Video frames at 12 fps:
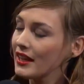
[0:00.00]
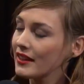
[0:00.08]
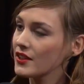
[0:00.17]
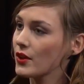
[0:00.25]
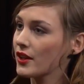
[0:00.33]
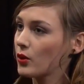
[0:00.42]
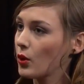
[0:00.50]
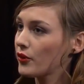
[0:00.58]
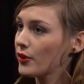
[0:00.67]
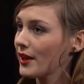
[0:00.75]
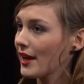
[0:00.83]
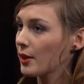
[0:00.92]
they tried to go for
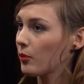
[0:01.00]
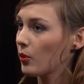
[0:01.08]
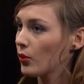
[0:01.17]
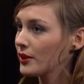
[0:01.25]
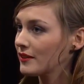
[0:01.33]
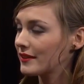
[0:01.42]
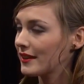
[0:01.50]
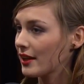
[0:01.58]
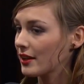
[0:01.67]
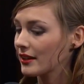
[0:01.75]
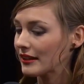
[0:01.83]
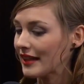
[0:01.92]
it at a point that
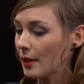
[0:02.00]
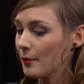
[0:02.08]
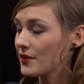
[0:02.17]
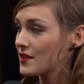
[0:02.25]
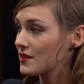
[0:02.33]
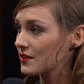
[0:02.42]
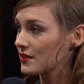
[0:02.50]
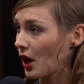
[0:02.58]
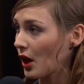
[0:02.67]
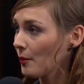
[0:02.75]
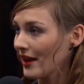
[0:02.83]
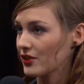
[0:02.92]
Gambit's
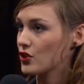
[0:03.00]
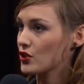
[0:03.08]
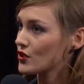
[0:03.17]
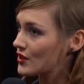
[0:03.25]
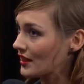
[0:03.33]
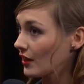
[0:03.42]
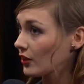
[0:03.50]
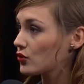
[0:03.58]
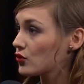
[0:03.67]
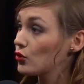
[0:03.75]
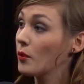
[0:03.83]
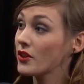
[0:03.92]
comp had just scaled
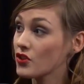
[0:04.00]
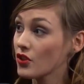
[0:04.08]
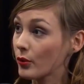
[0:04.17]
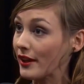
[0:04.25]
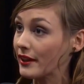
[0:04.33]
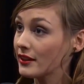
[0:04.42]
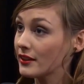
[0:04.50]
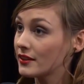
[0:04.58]
too much already.